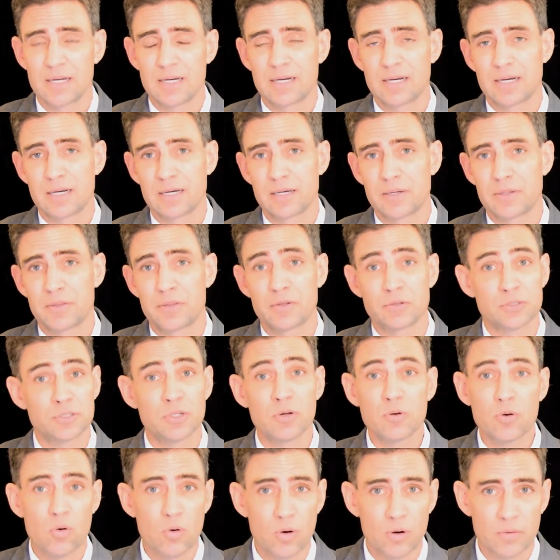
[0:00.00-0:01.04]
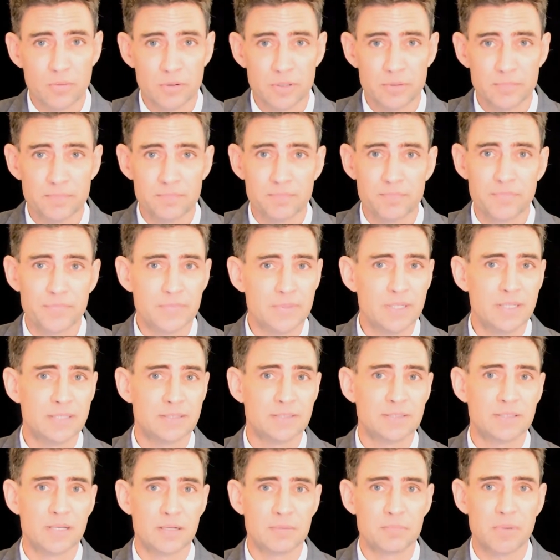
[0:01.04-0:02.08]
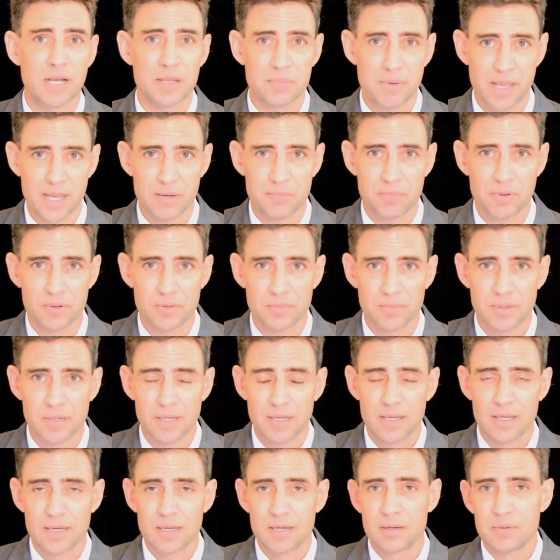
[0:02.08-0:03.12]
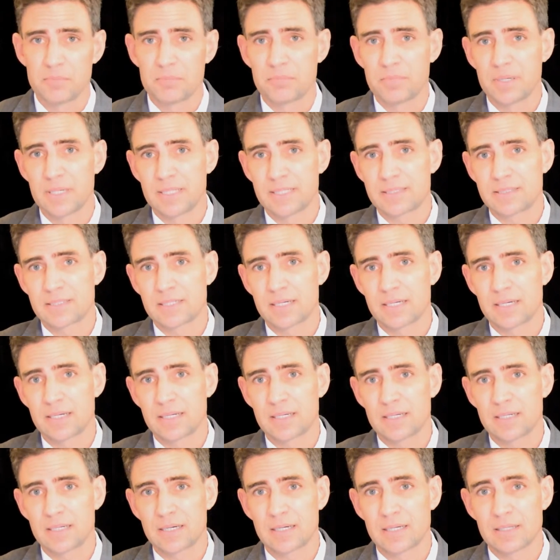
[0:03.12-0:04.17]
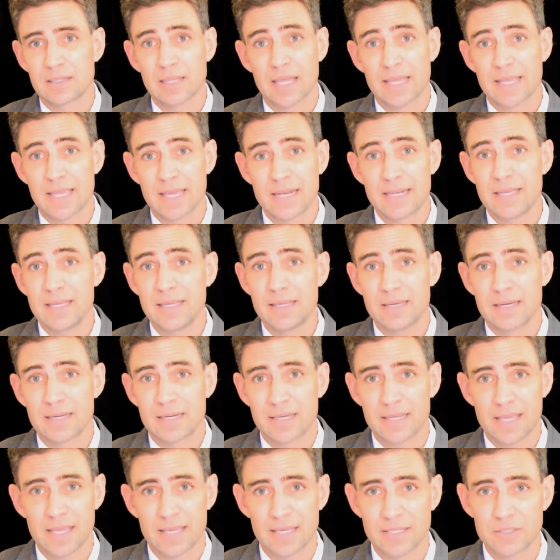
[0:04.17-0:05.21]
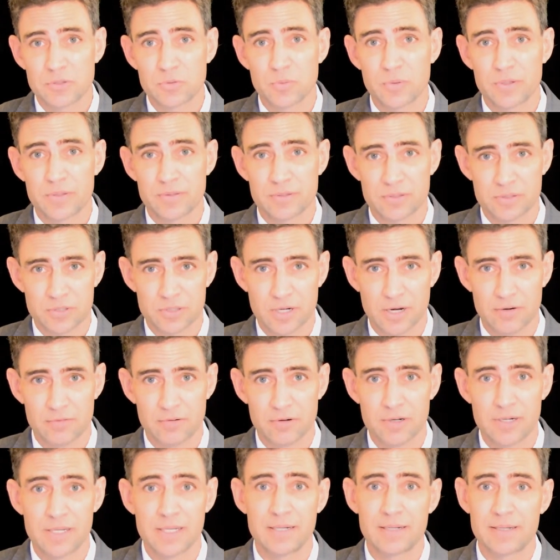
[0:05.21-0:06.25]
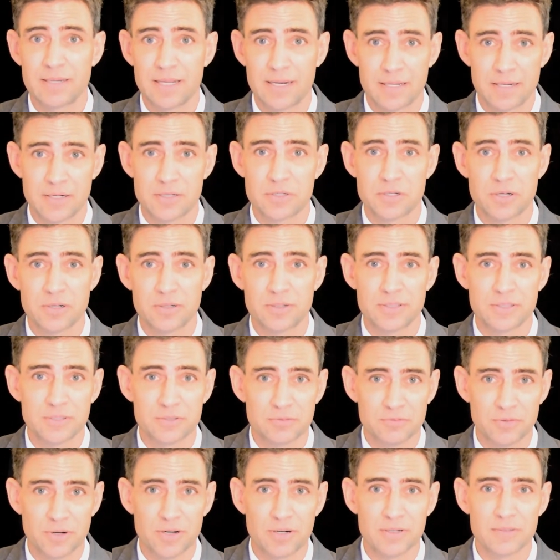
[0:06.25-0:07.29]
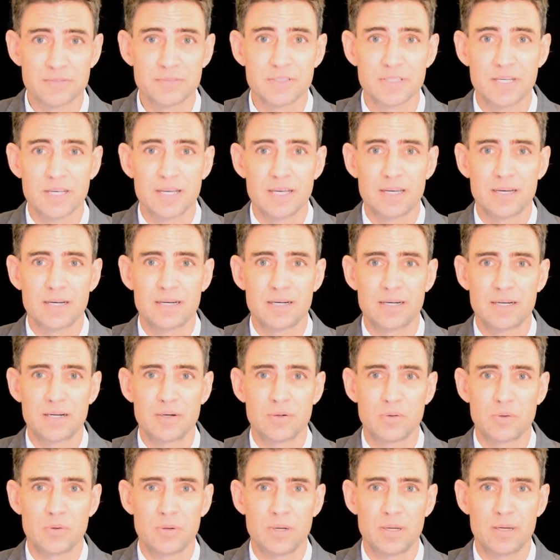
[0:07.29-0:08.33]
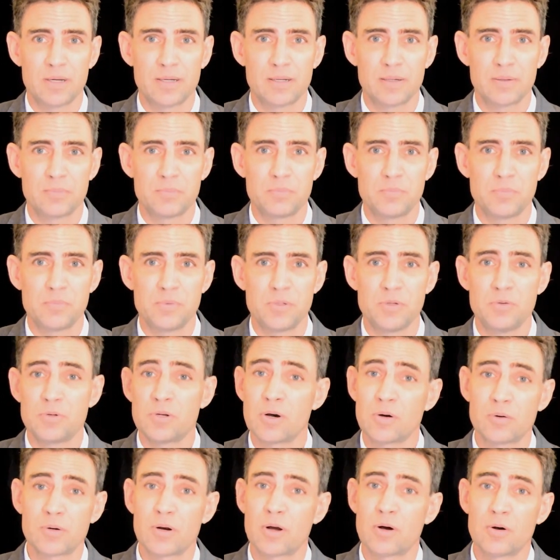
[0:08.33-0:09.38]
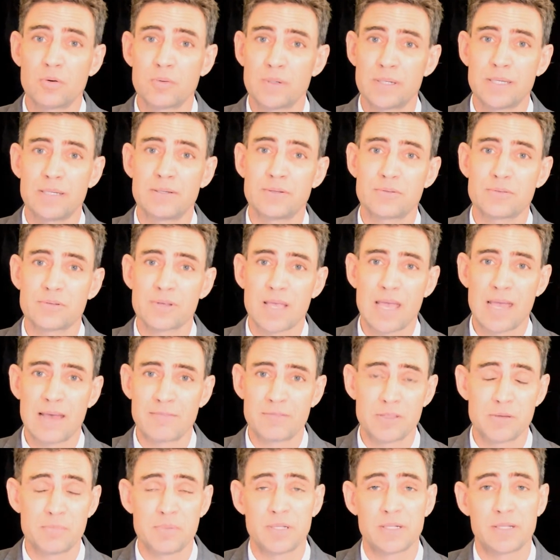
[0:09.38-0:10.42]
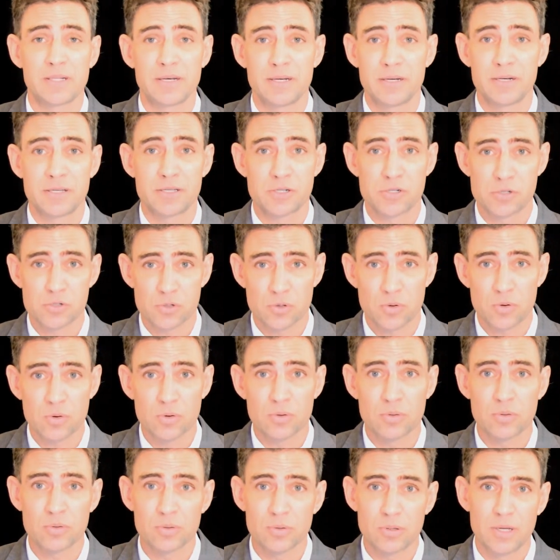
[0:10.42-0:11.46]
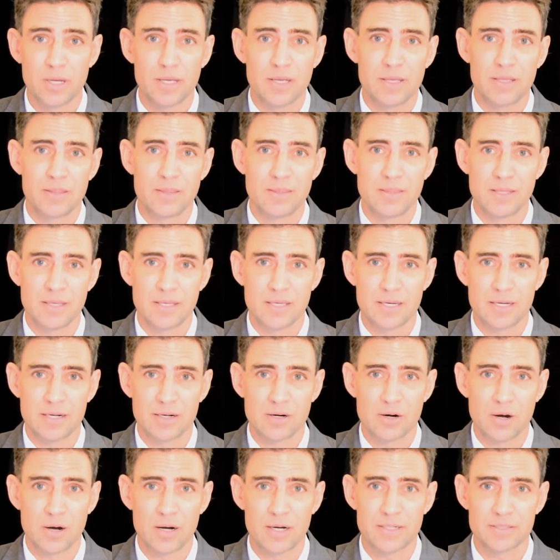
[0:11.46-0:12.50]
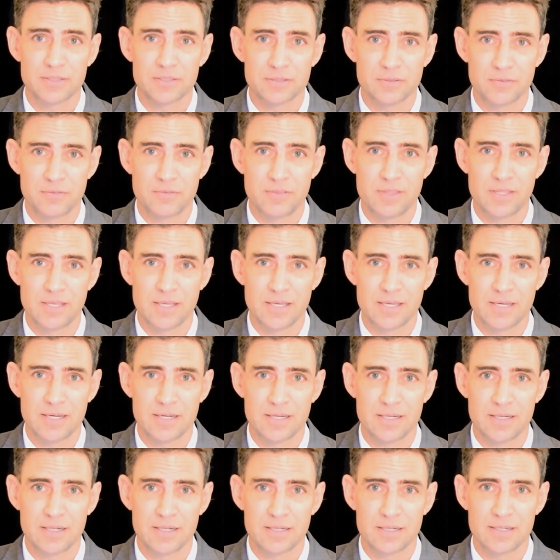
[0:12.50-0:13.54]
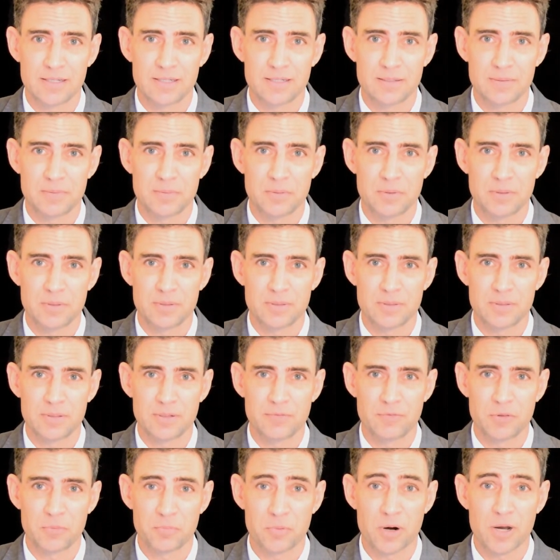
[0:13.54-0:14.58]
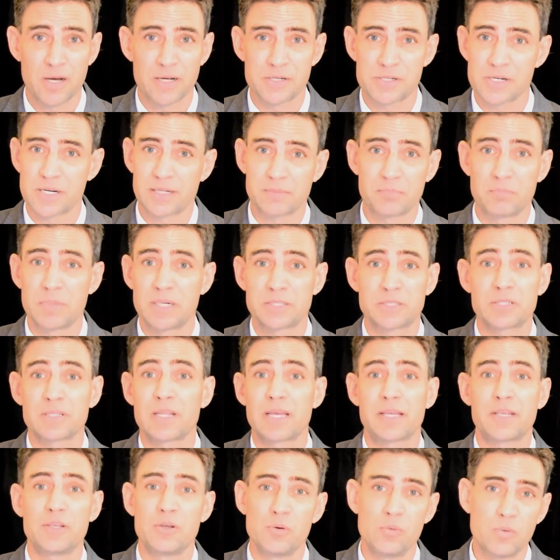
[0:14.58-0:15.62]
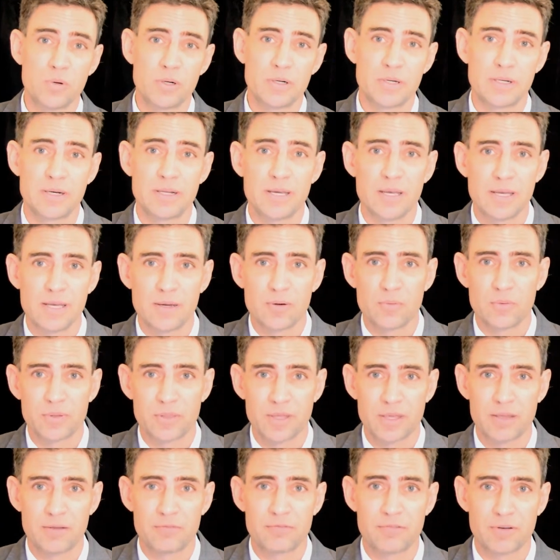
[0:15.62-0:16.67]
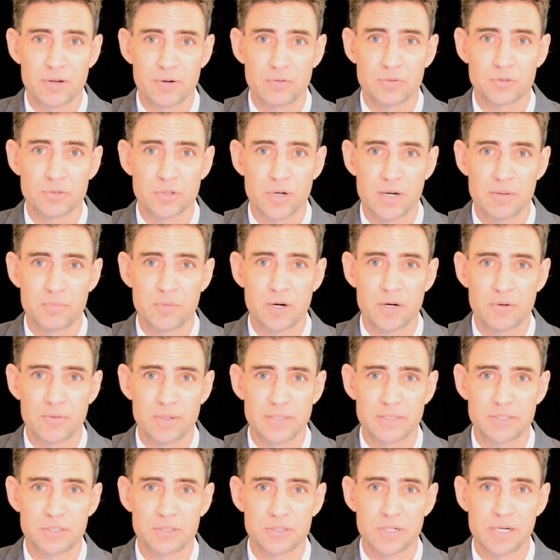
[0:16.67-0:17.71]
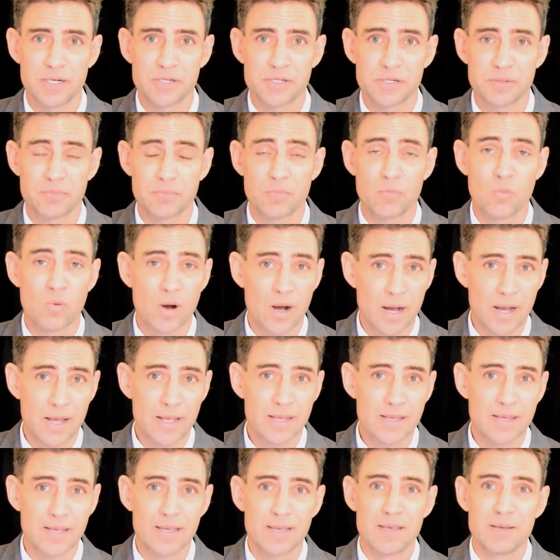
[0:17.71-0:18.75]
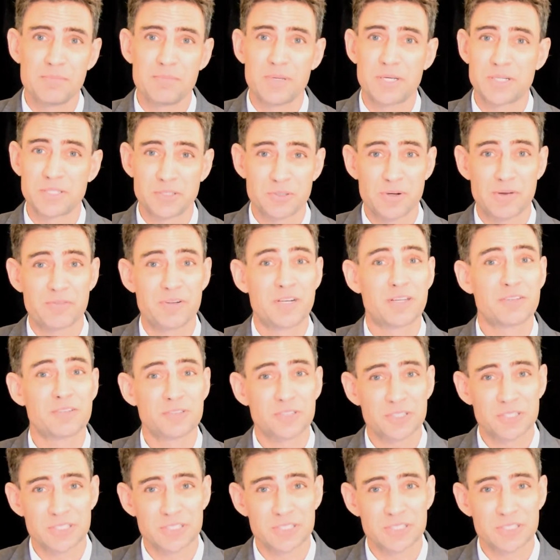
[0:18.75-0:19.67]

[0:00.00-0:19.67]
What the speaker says: There's no courtroom. It's done by paper. But like any case with discovery and getting attorneys involved, you don't always have the ability to control the costs of the project, much like you would with a federal trademark registration. Why? Because you have another